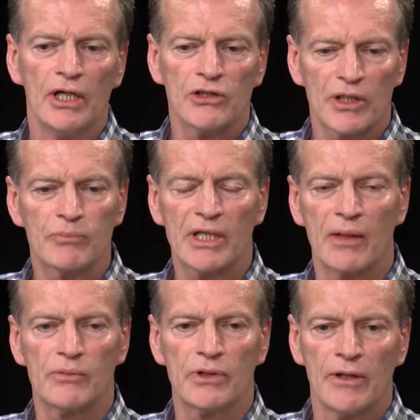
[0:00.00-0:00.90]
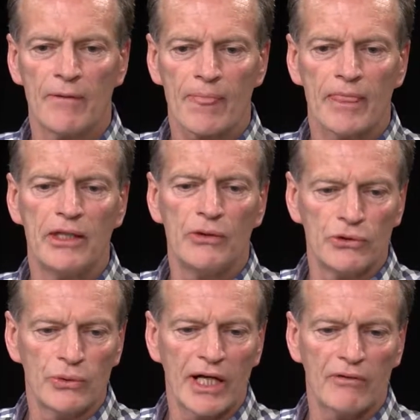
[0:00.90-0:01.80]
Sometimes you
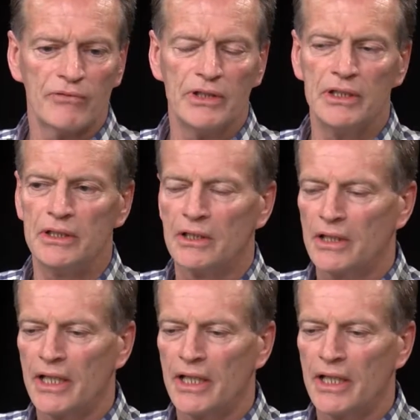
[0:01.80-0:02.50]
do have the